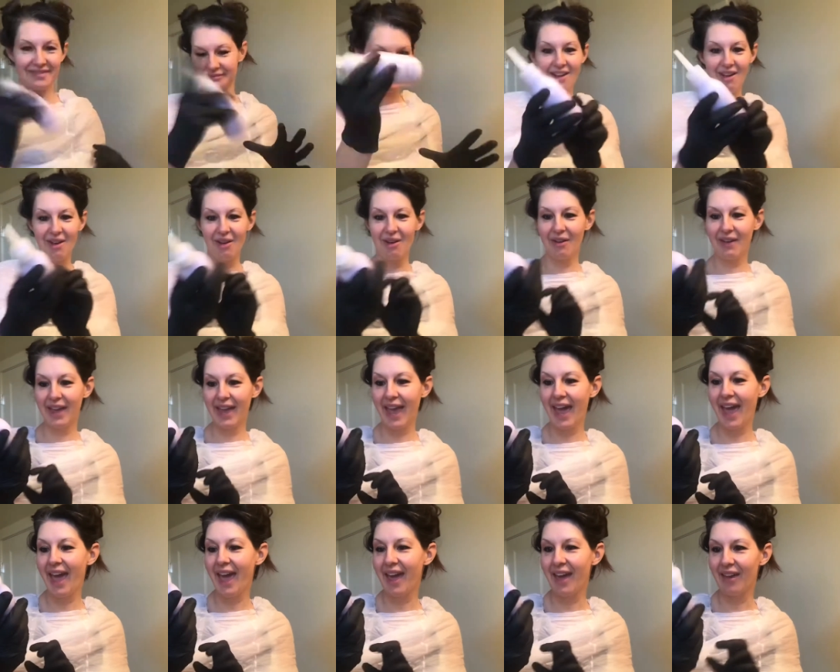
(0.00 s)

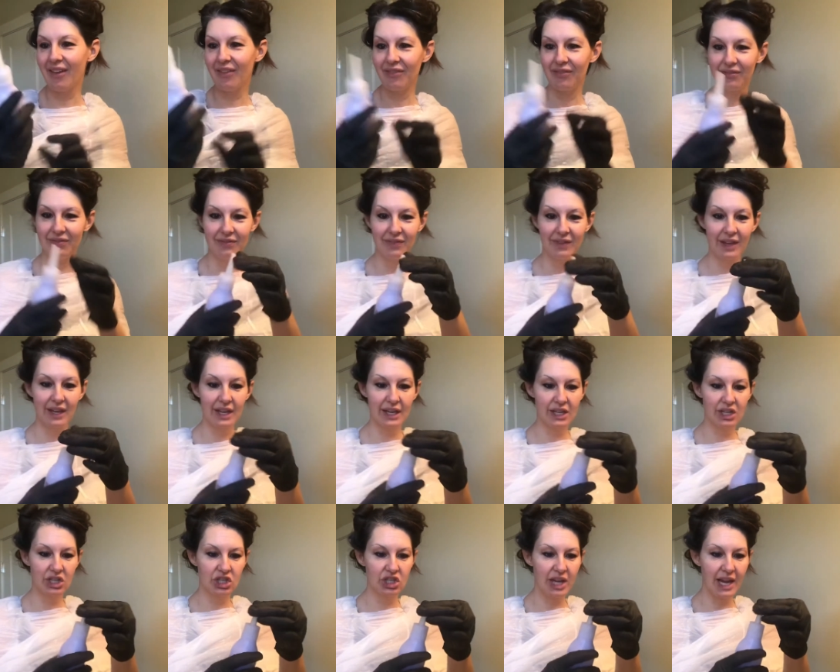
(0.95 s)
Okay, it is
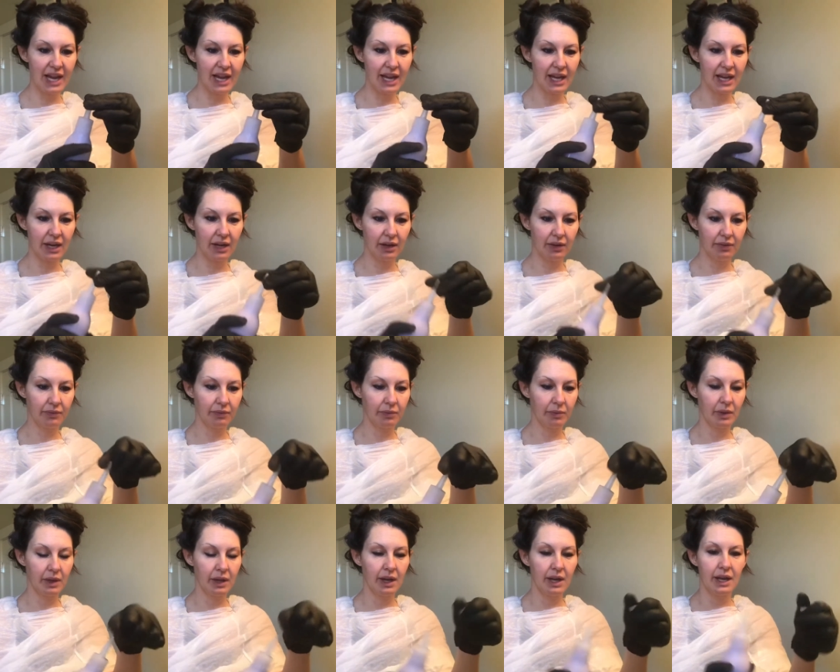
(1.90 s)
shaken.
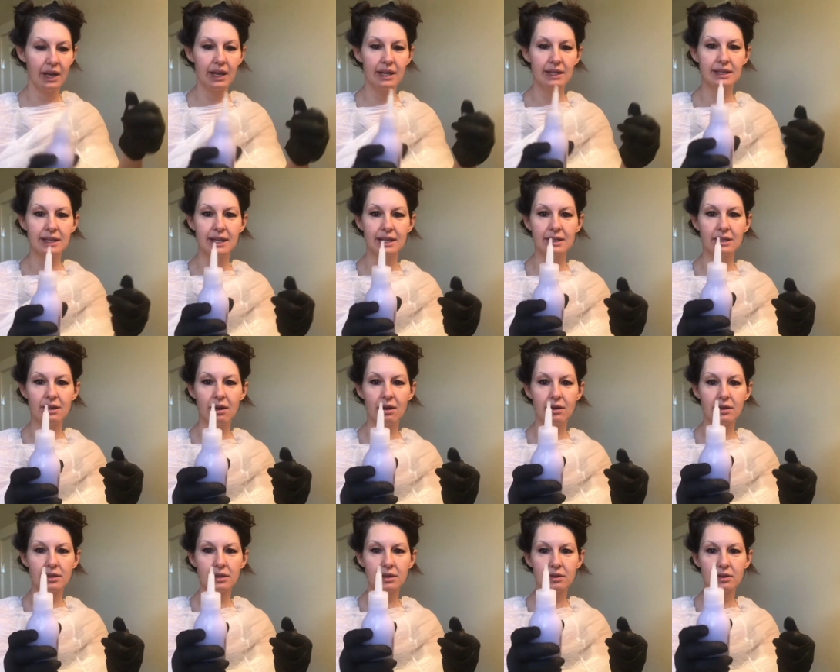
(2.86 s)
Says to
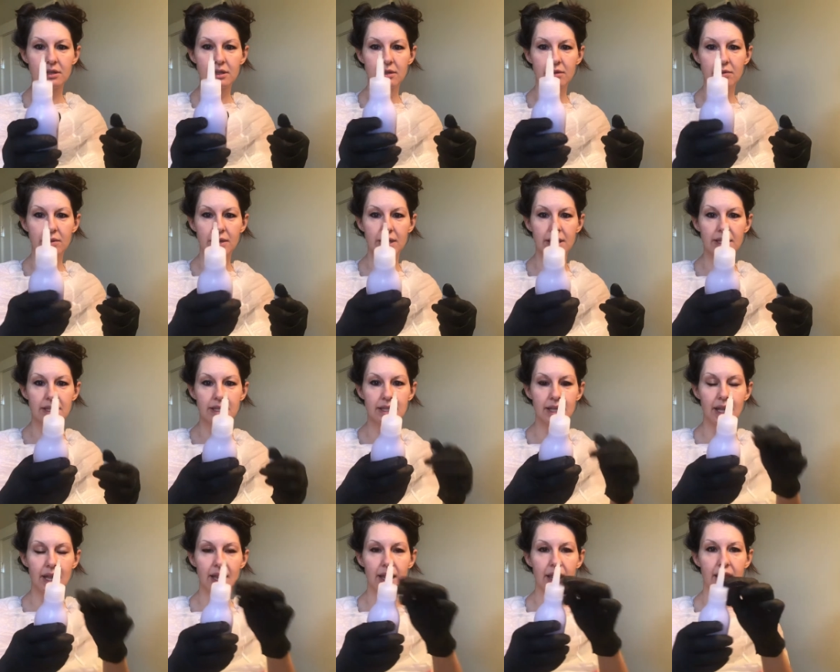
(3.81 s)
also squeeze
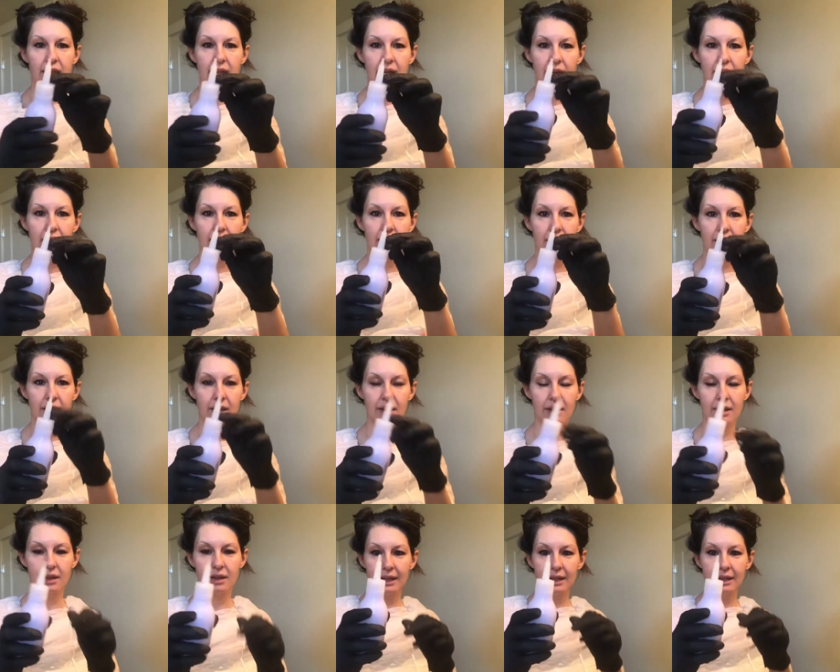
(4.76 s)
the
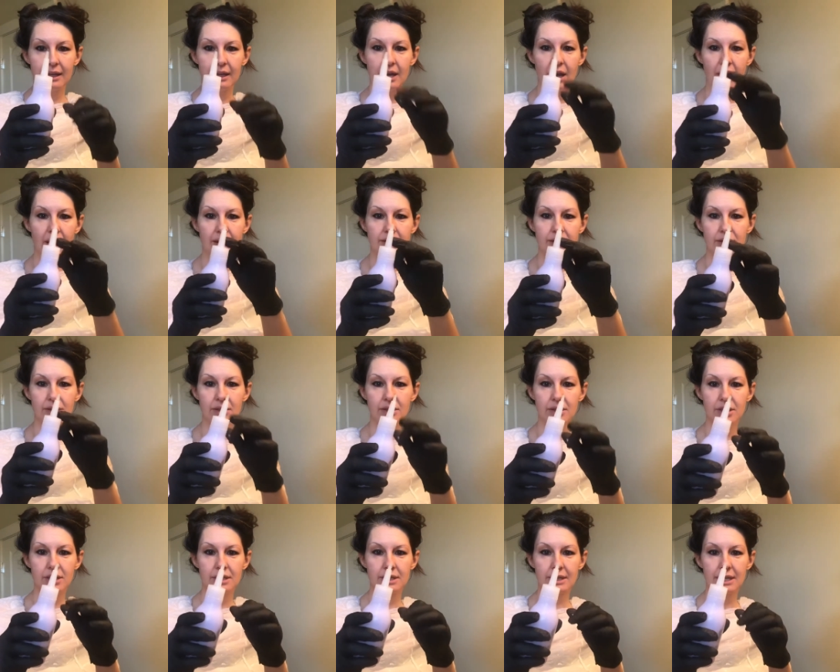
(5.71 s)
nozzle
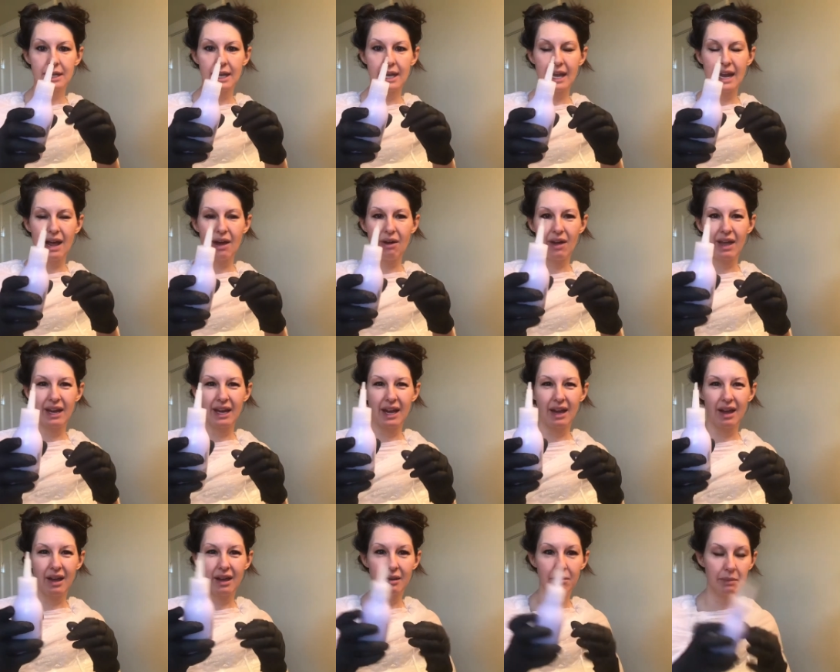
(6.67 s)
just to get out any
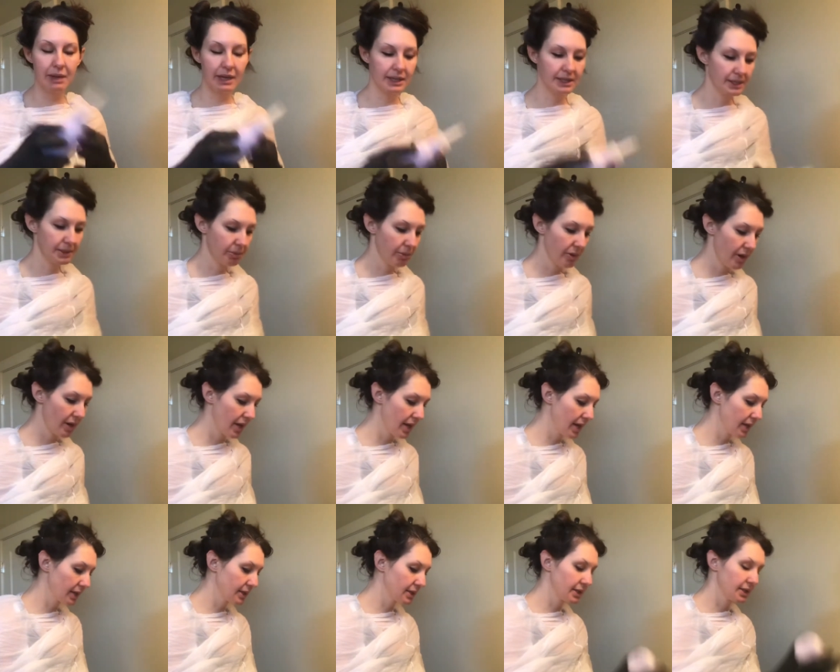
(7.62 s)
unmixed
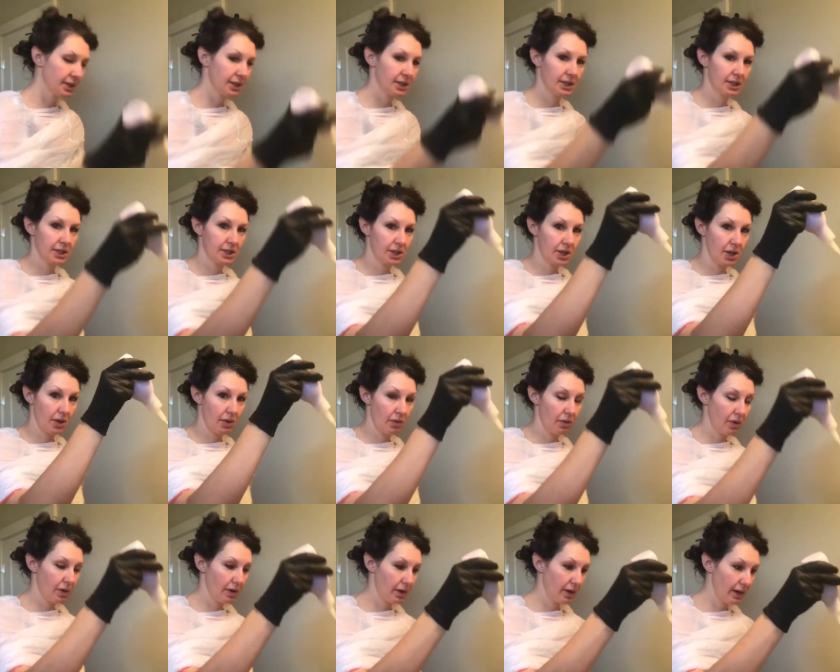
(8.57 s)
product. So
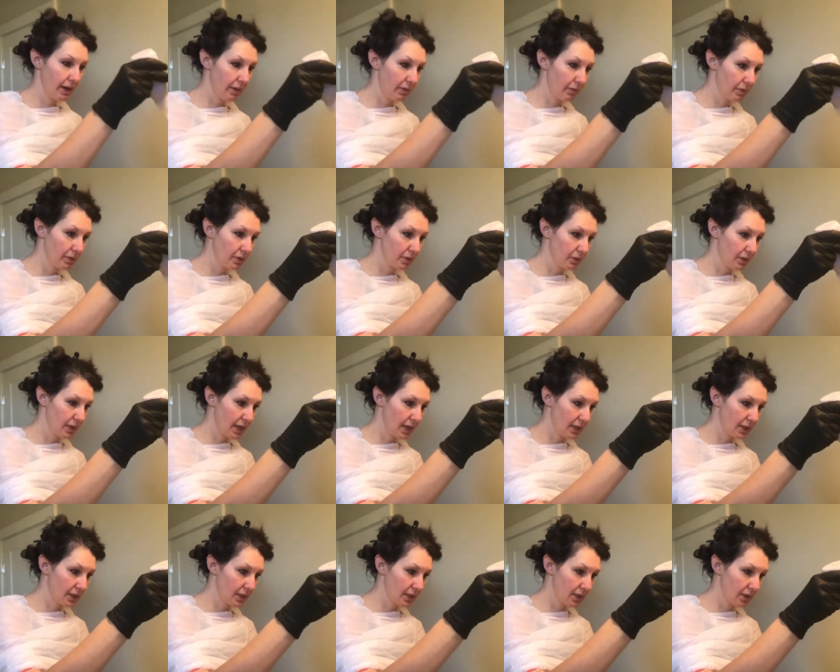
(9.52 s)
I will do that.
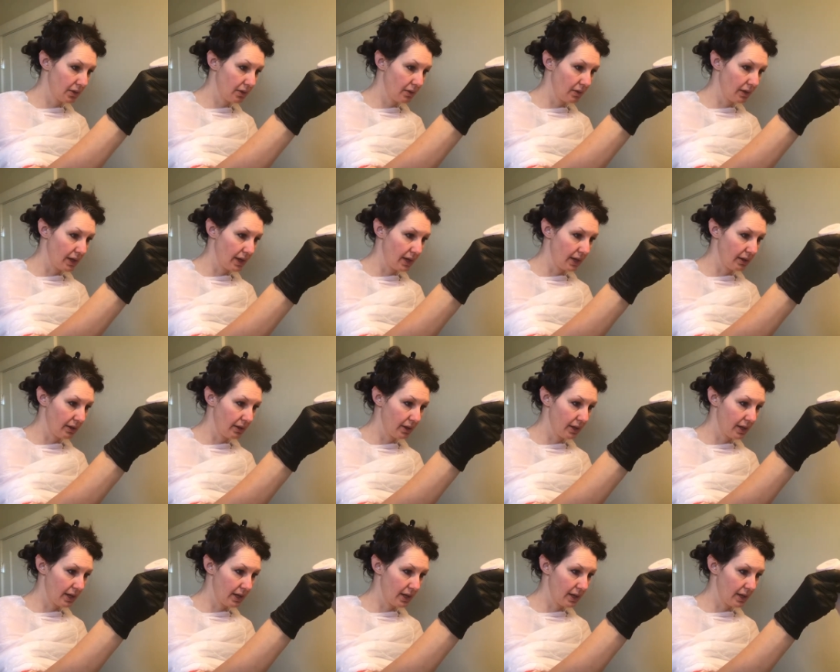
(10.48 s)
Oh yeah, look at
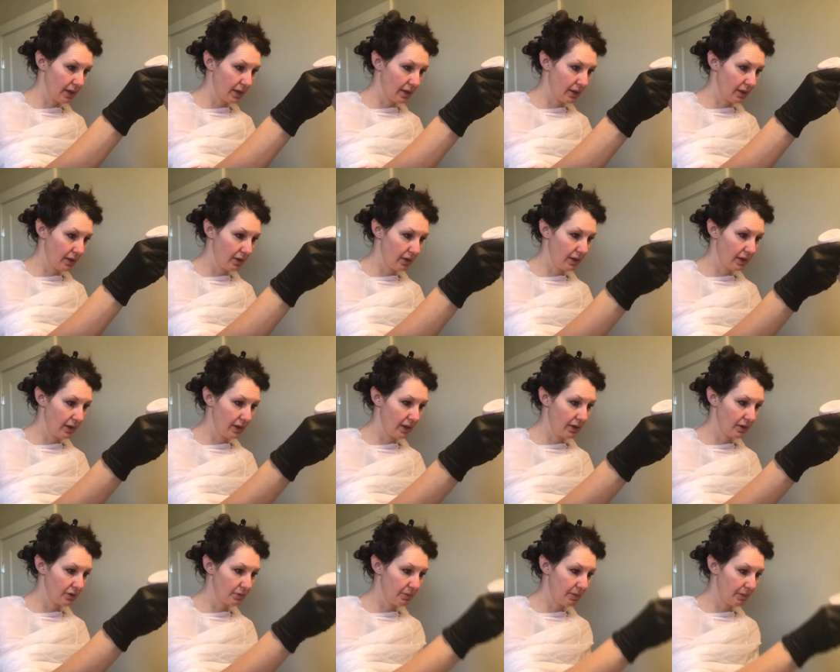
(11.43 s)
that.
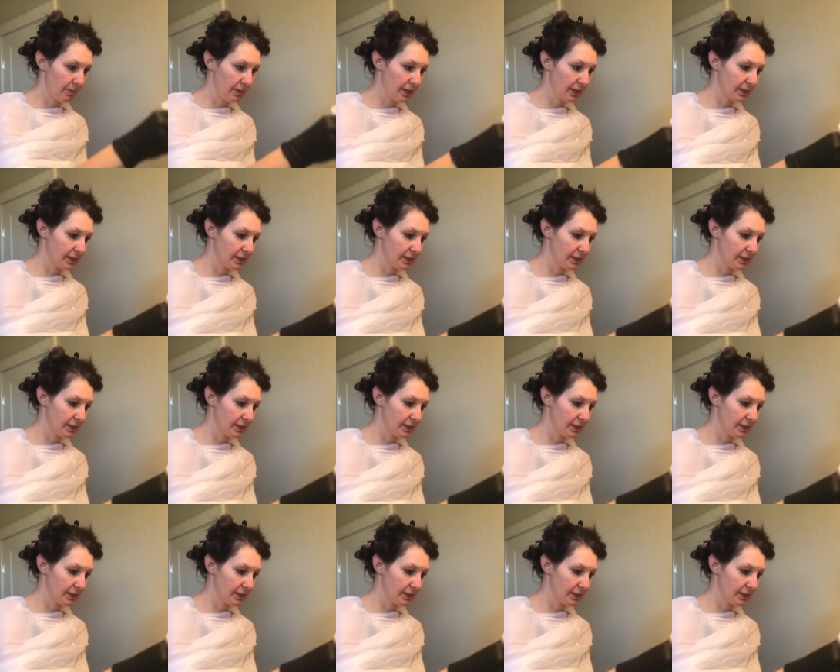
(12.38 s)
There's my mixed.